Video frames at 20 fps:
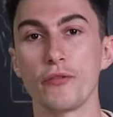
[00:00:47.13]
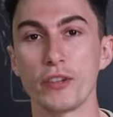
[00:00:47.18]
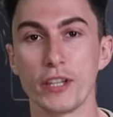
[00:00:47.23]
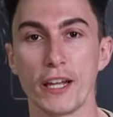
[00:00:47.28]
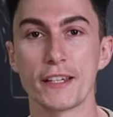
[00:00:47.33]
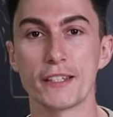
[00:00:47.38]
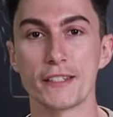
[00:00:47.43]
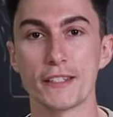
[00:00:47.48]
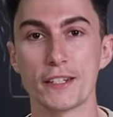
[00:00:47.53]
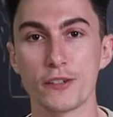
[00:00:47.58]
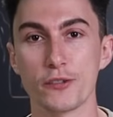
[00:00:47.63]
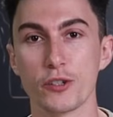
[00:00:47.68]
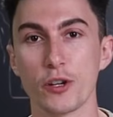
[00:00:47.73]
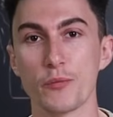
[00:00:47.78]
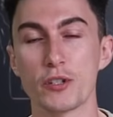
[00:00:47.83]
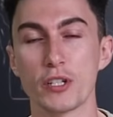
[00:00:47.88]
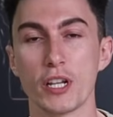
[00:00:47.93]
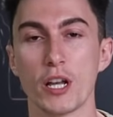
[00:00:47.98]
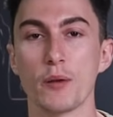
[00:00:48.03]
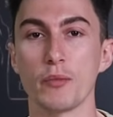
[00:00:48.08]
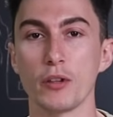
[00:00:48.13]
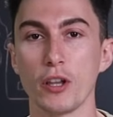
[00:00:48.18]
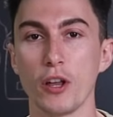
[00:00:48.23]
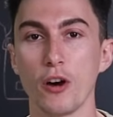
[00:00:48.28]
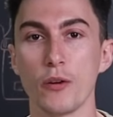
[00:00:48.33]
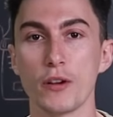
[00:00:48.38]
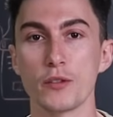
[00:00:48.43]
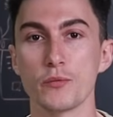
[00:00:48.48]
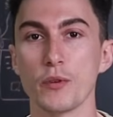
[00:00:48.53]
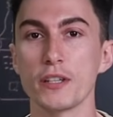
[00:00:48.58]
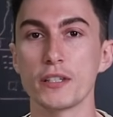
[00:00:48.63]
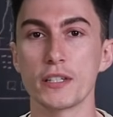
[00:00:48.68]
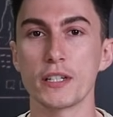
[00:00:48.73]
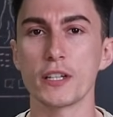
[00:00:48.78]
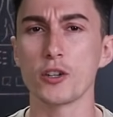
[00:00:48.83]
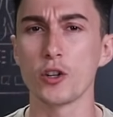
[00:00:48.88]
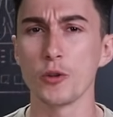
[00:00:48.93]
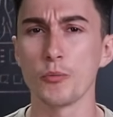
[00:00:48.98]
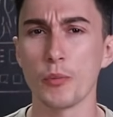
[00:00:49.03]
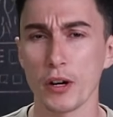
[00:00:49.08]
have links in the description down below, as well as
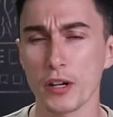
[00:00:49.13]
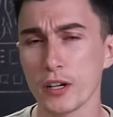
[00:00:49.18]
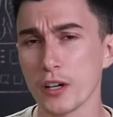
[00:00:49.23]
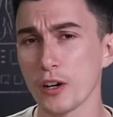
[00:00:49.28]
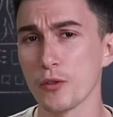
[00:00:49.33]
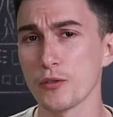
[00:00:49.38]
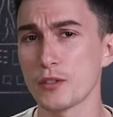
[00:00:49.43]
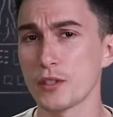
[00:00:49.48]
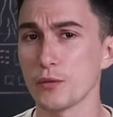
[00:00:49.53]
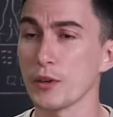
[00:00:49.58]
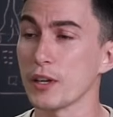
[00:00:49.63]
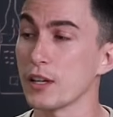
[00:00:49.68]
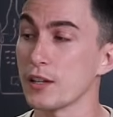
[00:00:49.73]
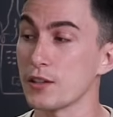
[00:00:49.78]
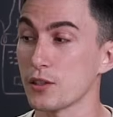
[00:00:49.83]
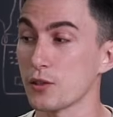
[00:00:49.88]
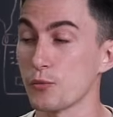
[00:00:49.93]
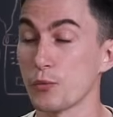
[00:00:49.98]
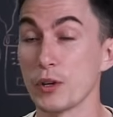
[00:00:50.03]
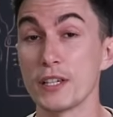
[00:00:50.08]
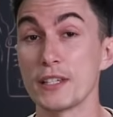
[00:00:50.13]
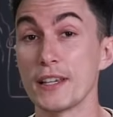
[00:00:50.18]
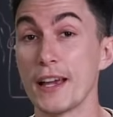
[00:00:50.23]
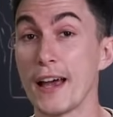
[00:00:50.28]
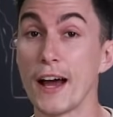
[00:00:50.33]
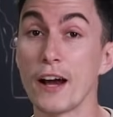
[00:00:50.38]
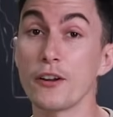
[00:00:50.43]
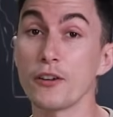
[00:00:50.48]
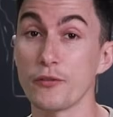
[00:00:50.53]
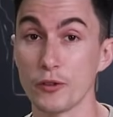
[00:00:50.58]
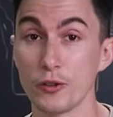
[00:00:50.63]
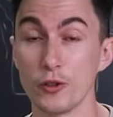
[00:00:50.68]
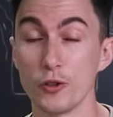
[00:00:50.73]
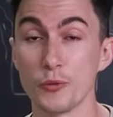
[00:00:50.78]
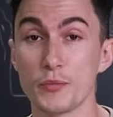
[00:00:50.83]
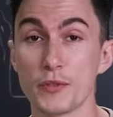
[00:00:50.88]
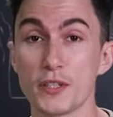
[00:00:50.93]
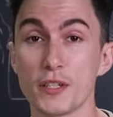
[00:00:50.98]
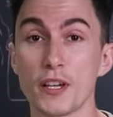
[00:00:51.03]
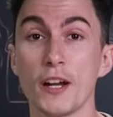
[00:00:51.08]
any coupon codes that we can squeeze out of
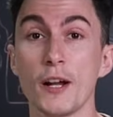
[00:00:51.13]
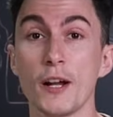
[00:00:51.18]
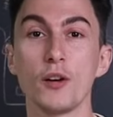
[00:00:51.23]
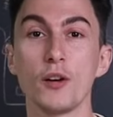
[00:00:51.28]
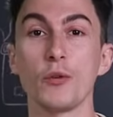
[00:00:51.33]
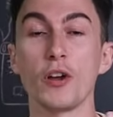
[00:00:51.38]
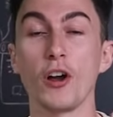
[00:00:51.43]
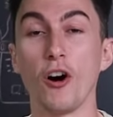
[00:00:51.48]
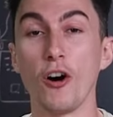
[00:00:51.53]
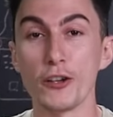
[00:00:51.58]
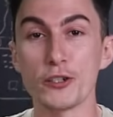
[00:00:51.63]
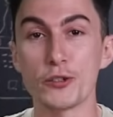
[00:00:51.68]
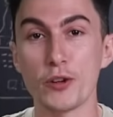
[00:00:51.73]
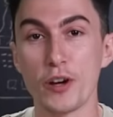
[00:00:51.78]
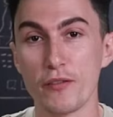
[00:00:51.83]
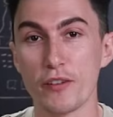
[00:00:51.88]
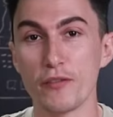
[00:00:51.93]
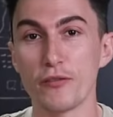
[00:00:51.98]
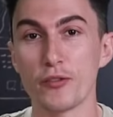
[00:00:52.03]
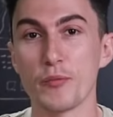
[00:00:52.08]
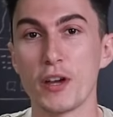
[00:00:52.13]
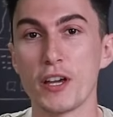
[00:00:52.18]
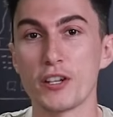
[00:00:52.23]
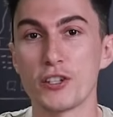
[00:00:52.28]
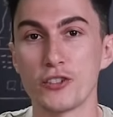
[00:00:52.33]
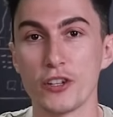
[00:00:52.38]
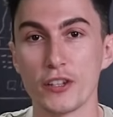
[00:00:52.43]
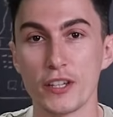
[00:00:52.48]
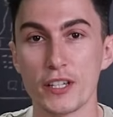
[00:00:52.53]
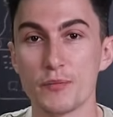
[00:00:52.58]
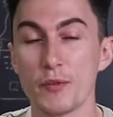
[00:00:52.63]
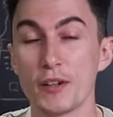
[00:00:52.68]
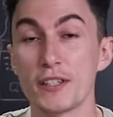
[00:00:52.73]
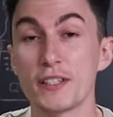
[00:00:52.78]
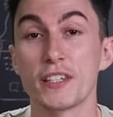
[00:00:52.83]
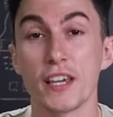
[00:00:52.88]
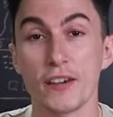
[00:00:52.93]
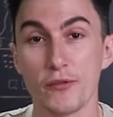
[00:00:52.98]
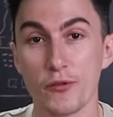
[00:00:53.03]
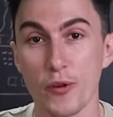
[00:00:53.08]
Oupes. We also have information on this
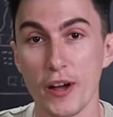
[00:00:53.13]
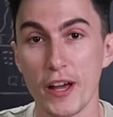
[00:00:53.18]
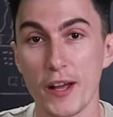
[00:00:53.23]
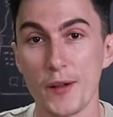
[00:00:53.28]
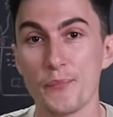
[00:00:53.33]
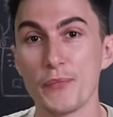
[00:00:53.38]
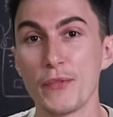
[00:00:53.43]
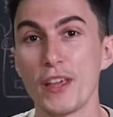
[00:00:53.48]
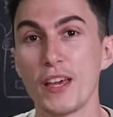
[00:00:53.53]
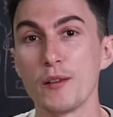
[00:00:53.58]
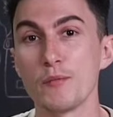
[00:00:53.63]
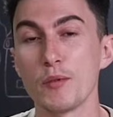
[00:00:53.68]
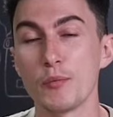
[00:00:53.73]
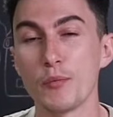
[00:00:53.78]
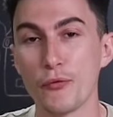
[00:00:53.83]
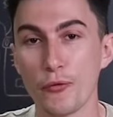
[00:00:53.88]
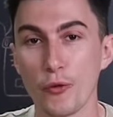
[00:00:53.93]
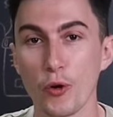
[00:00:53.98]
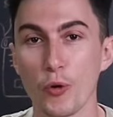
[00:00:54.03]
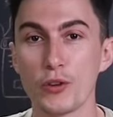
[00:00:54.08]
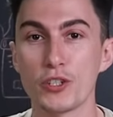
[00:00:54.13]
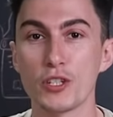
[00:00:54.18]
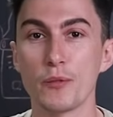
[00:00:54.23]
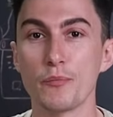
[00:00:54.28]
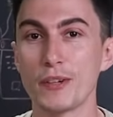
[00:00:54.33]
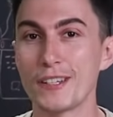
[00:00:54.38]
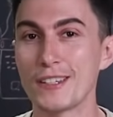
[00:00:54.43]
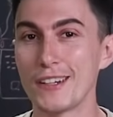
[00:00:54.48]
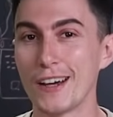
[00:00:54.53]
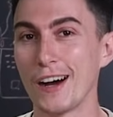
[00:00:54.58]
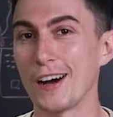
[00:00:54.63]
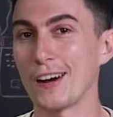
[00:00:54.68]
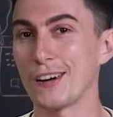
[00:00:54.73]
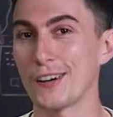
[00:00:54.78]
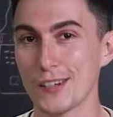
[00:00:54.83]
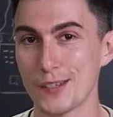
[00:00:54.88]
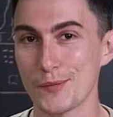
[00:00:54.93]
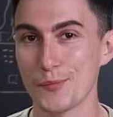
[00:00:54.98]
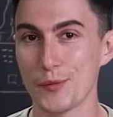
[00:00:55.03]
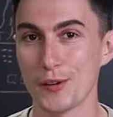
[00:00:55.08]
month's giveaway. But before we jump into our
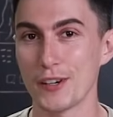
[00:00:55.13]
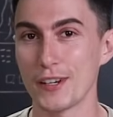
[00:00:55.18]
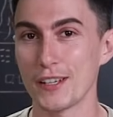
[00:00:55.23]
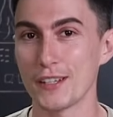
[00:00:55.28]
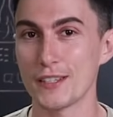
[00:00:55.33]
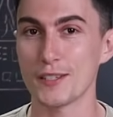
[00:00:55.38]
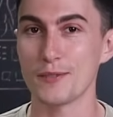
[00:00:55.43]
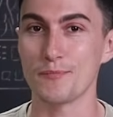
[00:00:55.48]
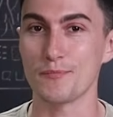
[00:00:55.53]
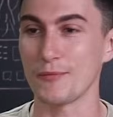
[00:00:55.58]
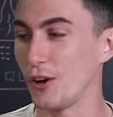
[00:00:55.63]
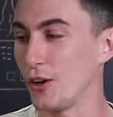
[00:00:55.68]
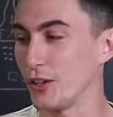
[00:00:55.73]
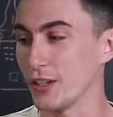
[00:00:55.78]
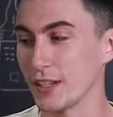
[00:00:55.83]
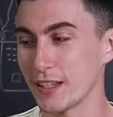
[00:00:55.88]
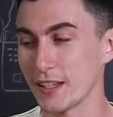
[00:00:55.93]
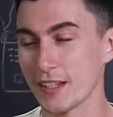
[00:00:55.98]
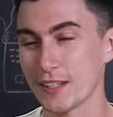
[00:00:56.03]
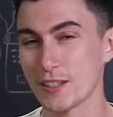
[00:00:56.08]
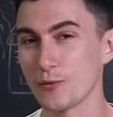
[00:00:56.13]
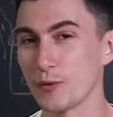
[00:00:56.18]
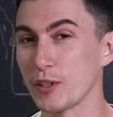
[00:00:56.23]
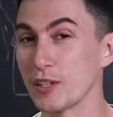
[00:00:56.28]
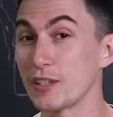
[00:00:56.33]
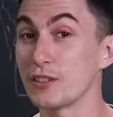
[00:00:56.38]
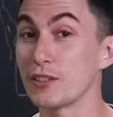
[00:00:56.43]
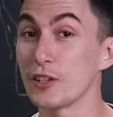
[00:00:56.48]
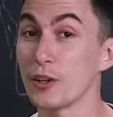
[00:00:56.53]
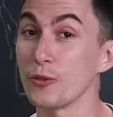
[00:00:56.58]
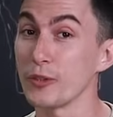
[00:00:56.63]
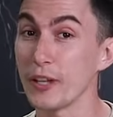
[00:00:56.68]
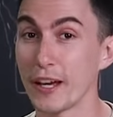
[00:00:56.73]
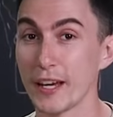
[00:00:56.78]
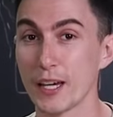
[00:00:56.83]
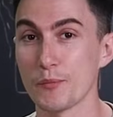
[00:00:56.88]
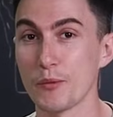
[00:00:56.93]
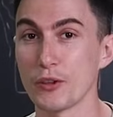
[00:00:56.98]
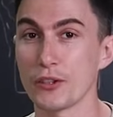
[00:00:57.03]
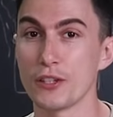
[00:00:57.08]
experience and all the things that we don't
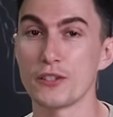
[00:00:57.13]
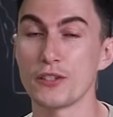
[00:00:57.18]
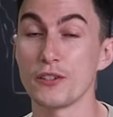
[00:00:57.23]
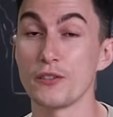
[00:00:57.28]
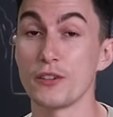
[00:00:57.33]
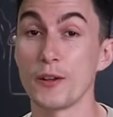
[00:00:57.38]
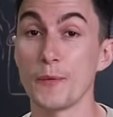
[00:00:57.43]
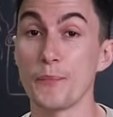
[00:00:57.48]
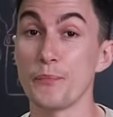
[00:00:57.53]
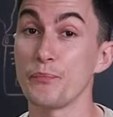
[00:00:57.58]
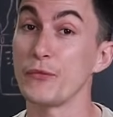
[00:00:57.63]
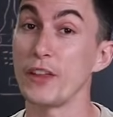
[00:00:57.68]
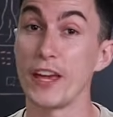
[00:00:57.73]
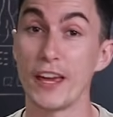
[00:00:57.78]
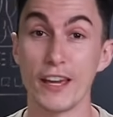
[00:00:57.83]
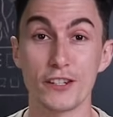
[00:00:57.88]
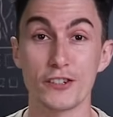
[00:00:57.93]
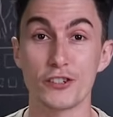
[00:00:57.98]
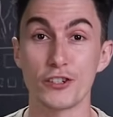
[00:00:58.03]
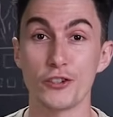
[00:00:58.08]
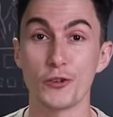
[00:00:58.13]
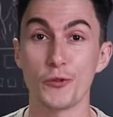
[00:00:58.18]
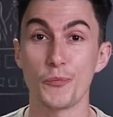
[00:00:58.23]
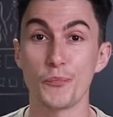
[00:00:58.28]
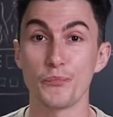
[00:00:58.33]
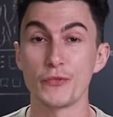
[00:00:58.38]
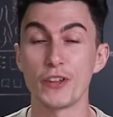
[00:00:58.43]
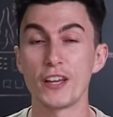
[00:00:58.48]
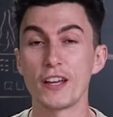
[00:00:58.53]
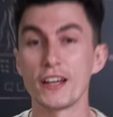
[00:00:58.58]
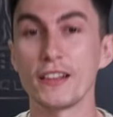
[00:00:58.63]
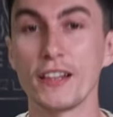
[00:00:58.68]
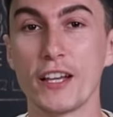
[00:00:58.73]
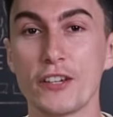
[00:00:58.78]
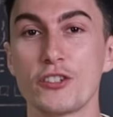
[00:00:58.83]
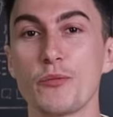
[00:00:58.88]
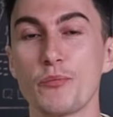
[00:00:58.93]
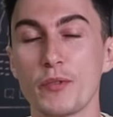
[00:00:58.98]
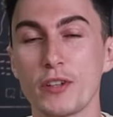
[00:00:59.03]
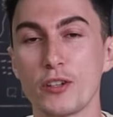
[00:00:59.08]
like about this unit and do,
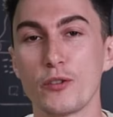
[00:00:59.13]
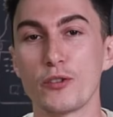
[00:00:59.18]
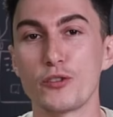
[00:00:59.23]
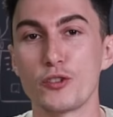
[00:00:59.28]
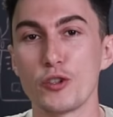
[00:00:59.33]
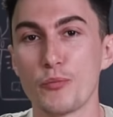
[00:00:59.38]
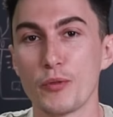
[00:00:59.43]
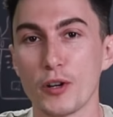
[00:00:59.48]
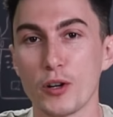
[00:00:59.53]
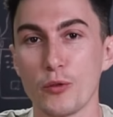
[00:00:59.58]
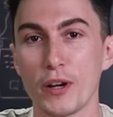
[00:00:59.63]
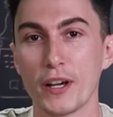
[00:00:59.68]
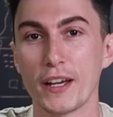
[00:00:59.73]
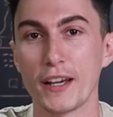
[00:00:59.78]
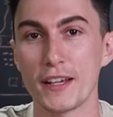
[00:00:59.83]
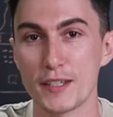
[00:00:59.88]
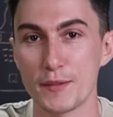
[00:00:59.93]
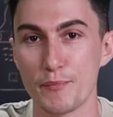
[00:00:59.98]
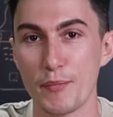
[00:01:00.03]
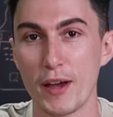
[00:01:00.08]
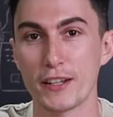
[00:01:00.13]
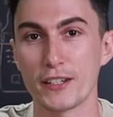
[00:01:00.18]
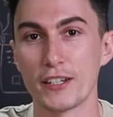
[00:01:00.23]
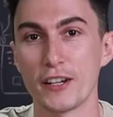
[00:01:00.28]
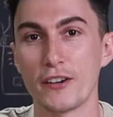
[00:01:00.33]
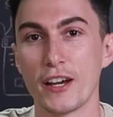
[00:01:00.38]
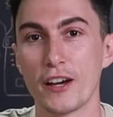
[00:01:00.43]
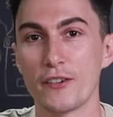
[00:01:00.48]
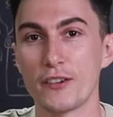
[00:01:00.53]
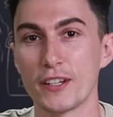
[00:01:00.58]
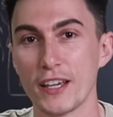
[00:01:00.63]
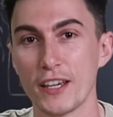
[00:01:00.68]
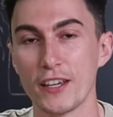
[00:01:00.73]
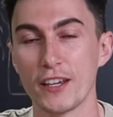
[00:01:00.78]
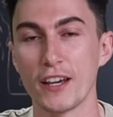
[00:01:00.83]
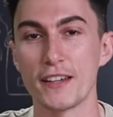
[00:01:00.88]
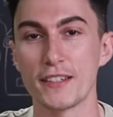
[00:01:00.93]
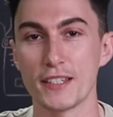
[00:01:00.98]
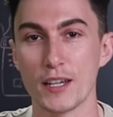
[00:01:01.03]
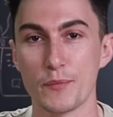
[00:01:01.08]
let's jump into a super quick spec teardown to get you
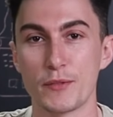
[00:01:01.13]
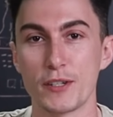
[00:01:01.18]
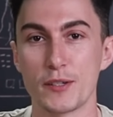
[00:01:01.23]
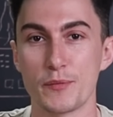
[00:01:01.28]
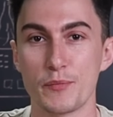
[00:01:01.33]
guys up to